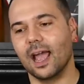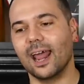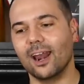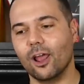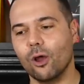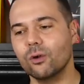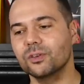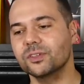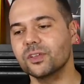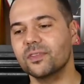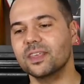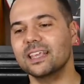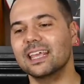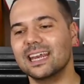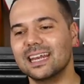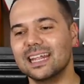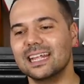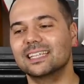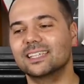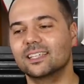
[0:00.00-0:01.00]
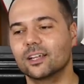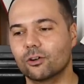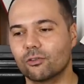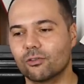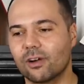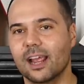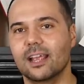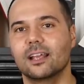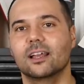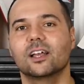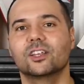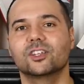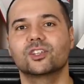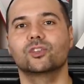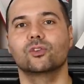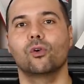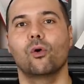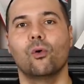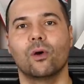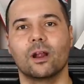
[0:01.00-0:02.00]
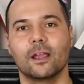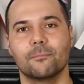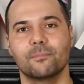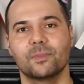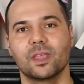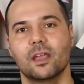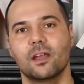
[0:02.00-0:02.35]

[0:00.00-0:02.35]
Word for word: And I also think it needs to create a story